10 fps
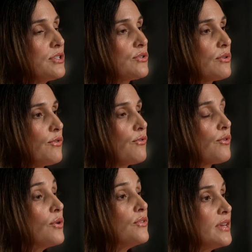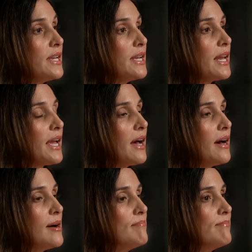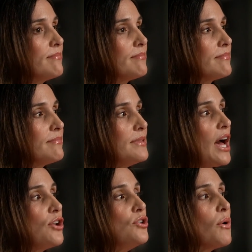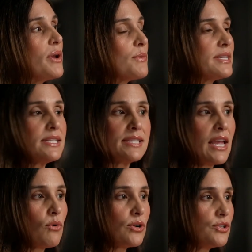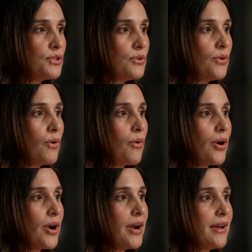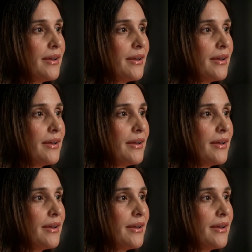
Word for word: just sort of frozen um, not knowing what to say or do or